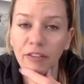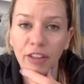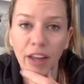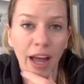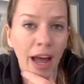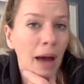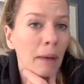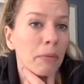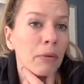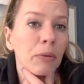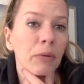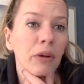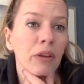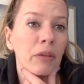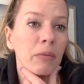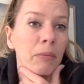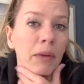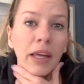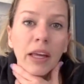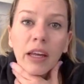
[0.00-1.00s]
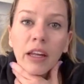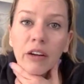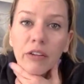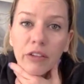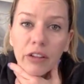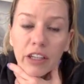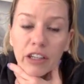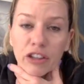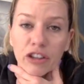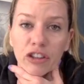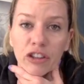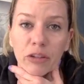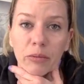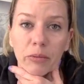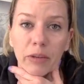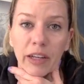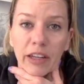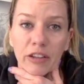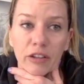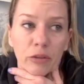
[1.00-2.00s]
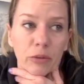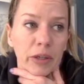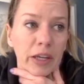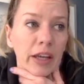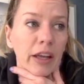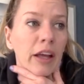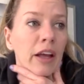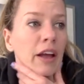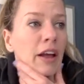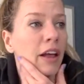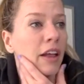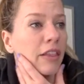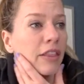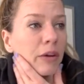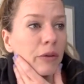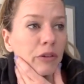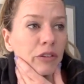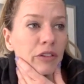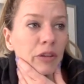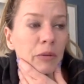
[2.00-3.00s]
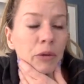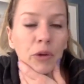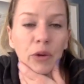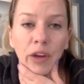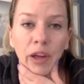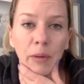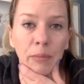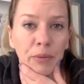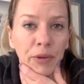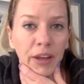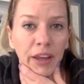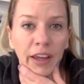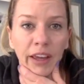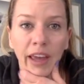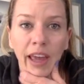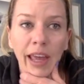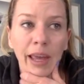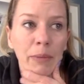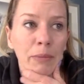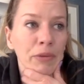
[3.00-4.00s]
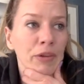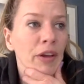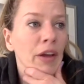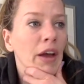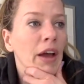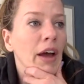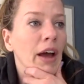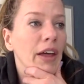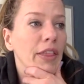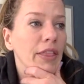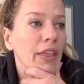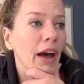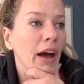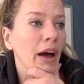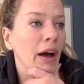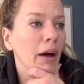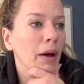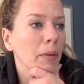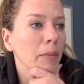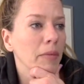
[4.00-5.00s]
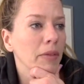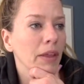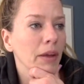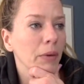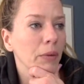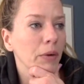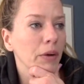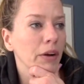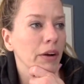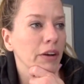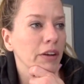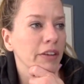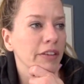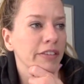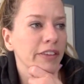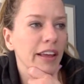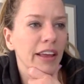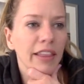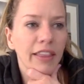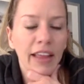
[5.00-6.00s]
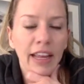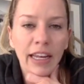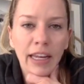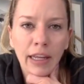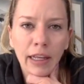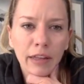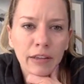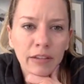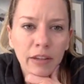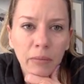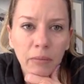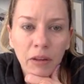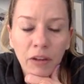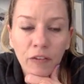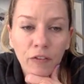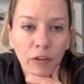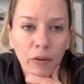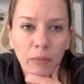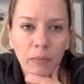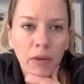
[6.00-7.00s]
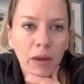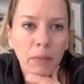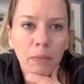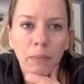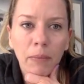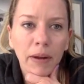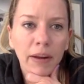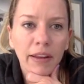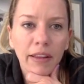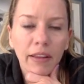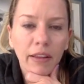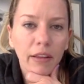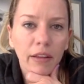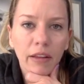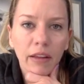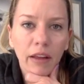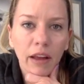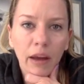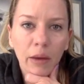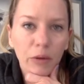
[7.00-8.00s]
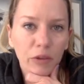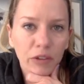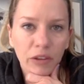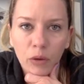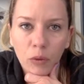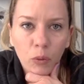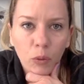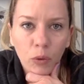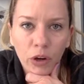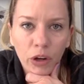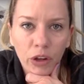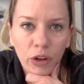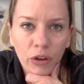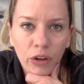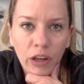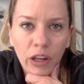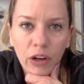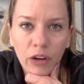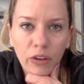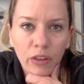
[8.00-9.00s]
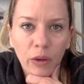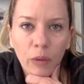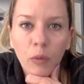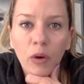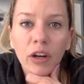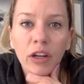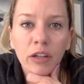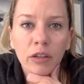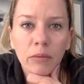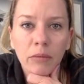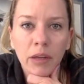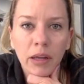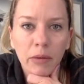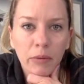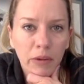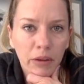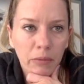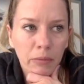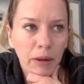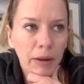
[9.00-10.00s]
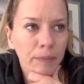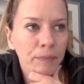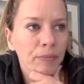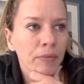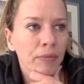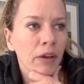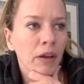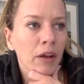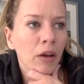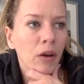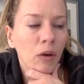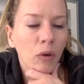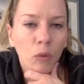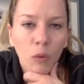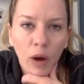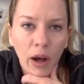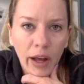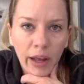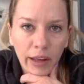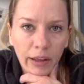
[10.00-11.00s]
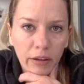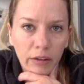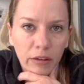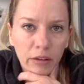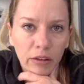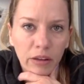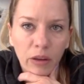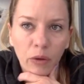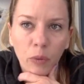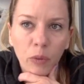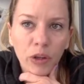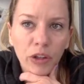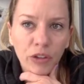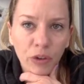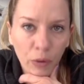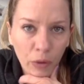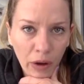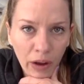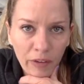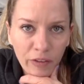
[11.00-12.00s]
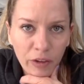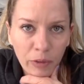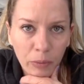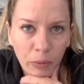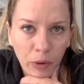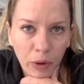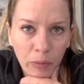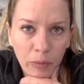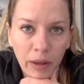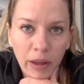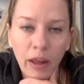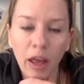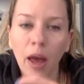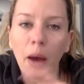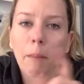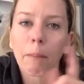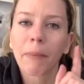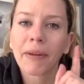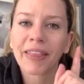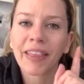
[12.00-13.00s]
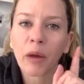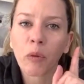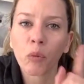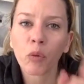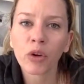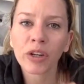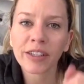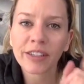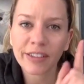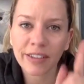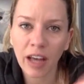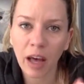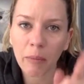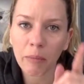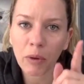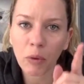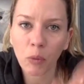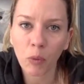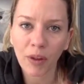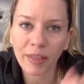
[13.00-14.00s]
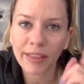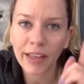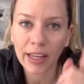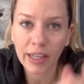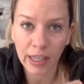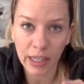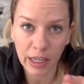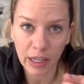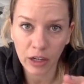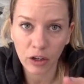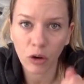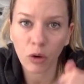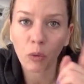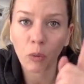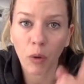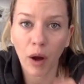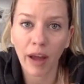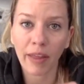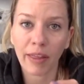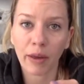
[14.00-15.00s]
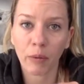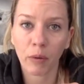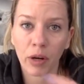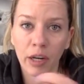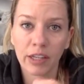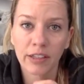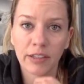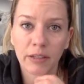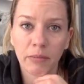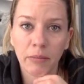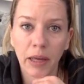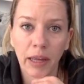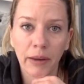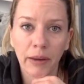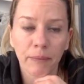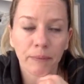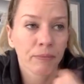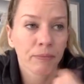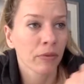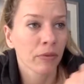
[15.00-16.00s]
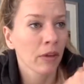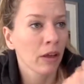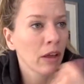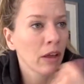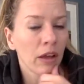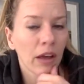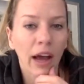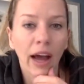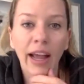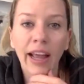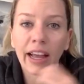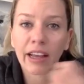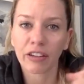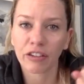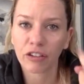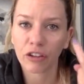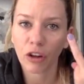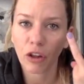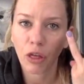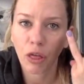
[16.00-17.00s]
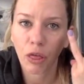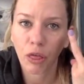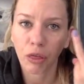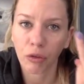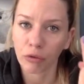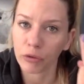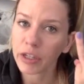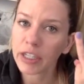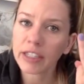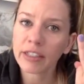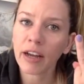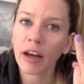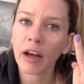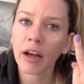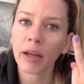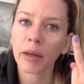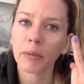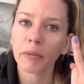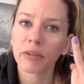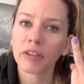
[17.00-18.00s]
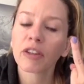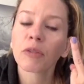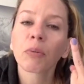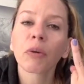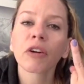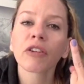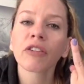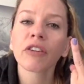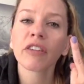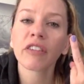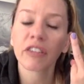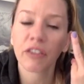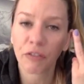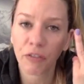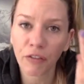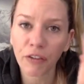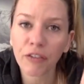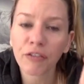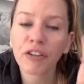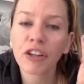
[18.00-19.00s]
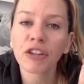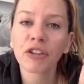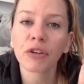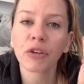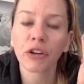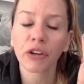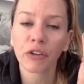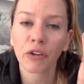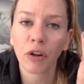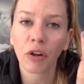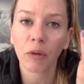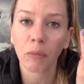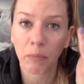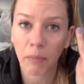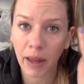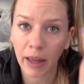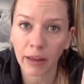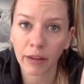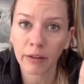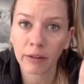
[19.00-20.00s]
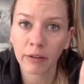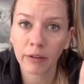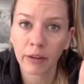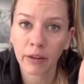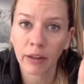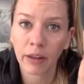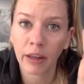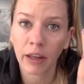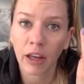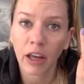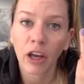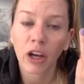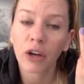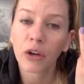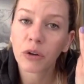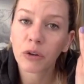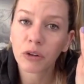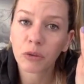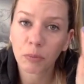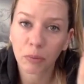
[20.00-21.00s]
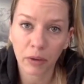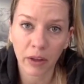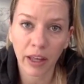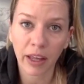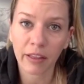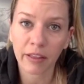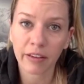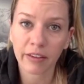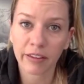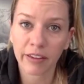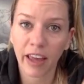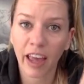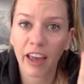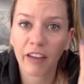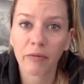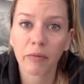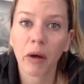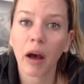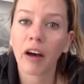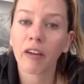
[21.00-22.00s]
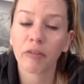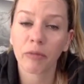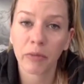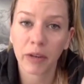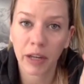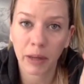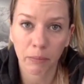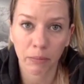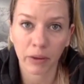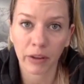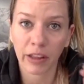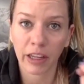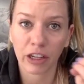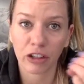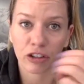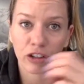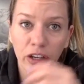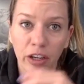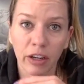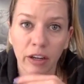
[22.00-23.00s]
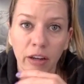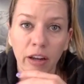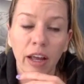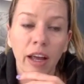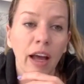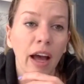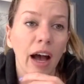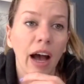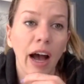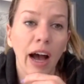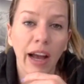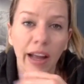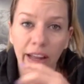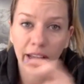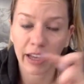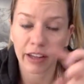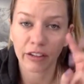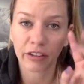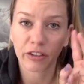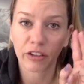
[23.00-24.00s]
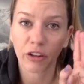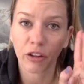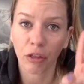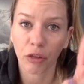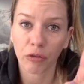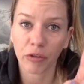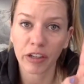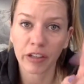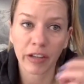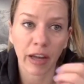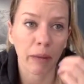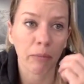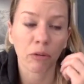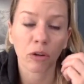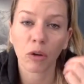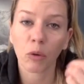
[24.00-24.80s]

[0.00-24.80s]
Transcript: That happened with me in a relationship last week. There was someone who kept playing games. They would say they need something from me, but I was like, what do you need? Or they wanted to meet with me. Why? Like, we don't have an appointment, but they wouldn't tell me what they needed or why they wanted to meet. I asked 3 times. This person is a 52-year-old male who's playing this game of manipulation. I asked 3 times.